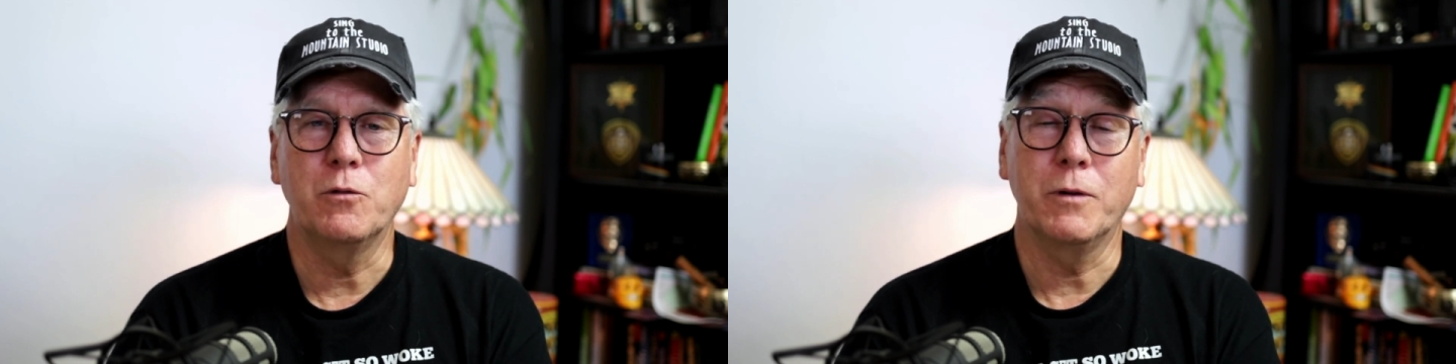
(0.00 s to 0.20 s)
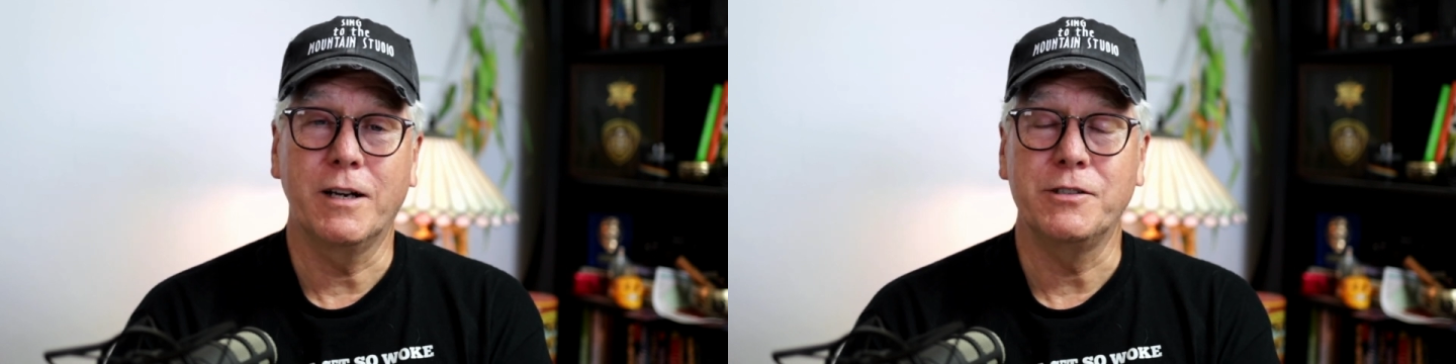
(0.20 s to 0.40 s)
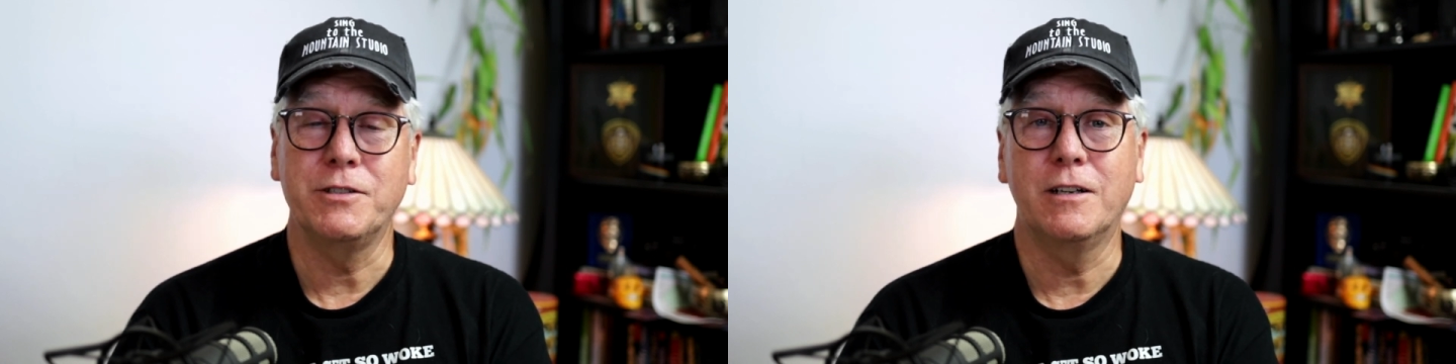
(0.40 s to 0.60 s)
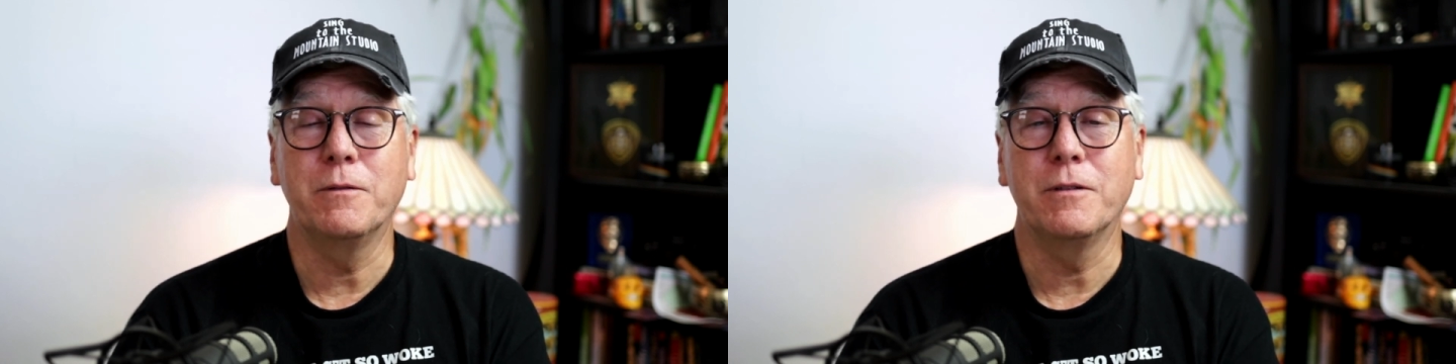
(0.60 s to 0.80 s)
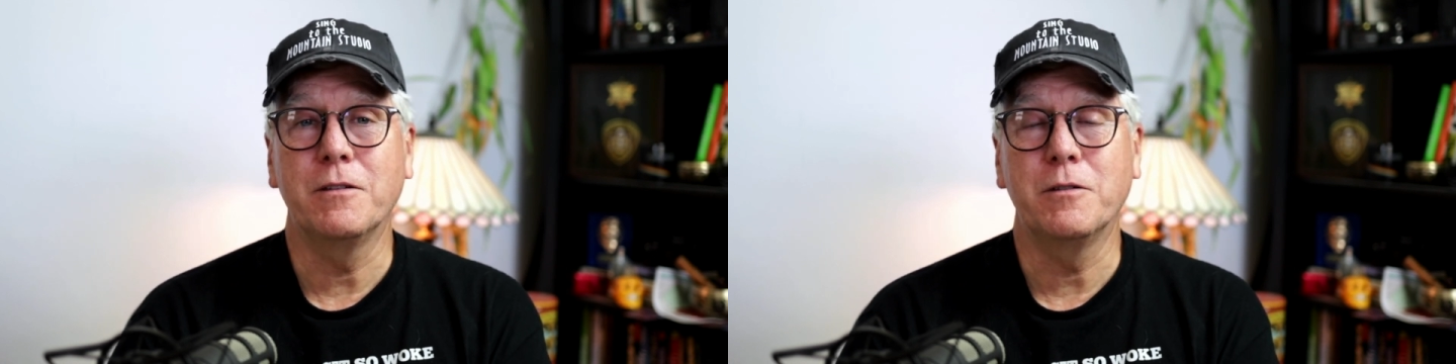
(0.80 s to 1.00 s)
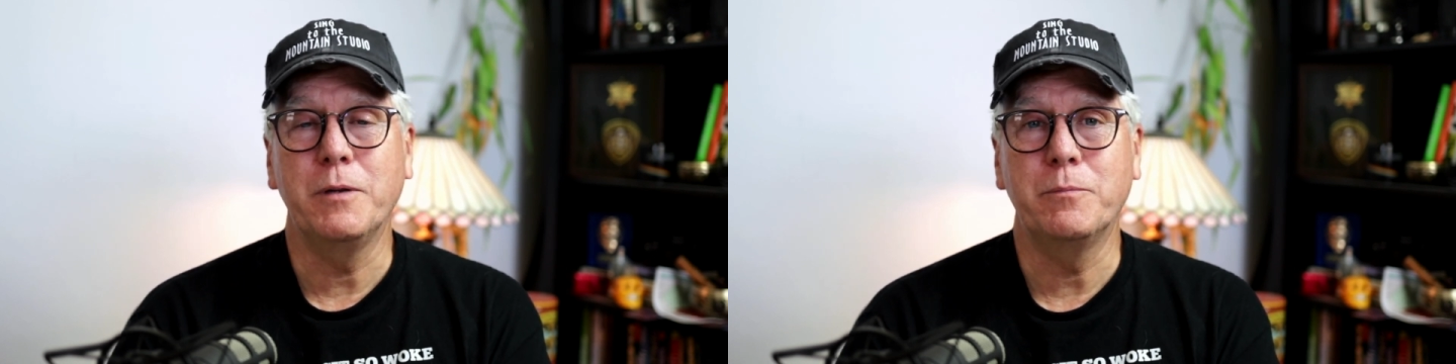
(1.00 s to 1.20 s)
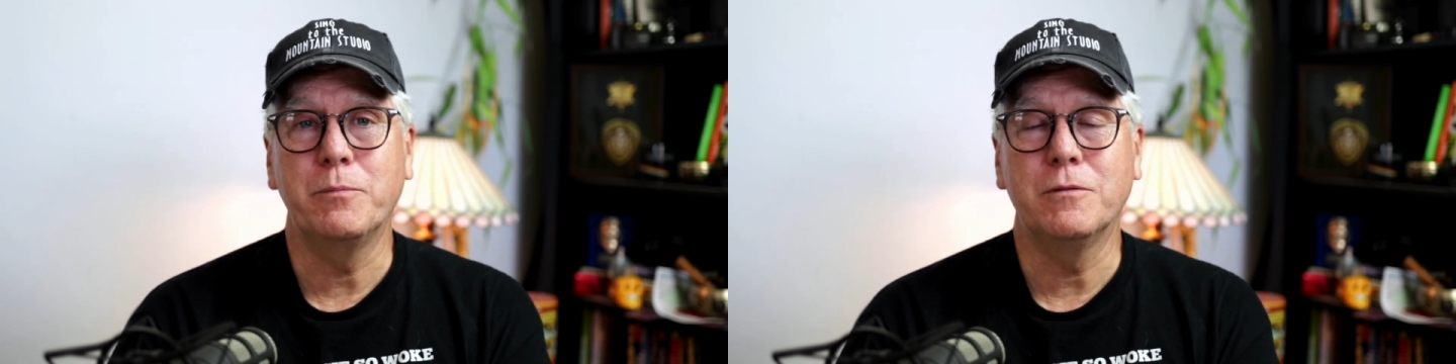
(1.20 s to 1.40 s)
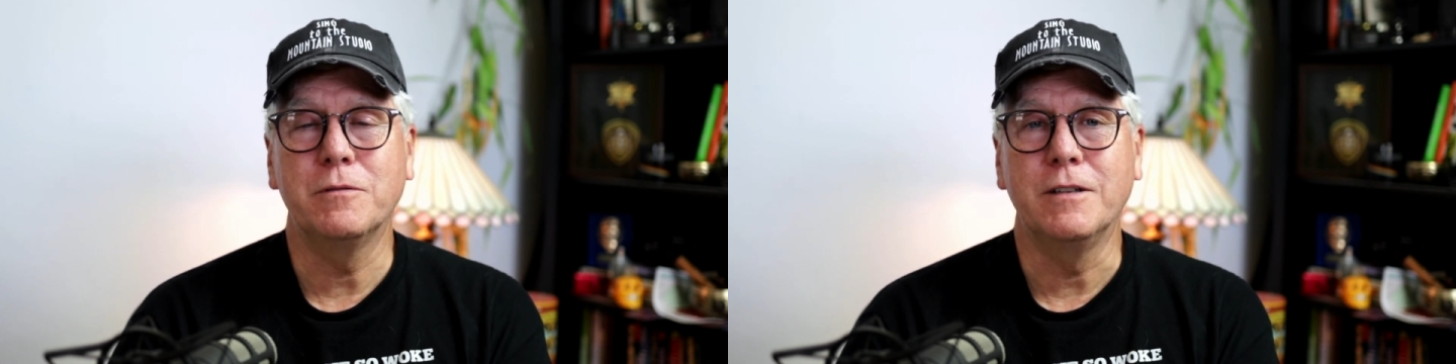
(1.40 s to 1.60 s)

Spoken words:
or when I share it with other people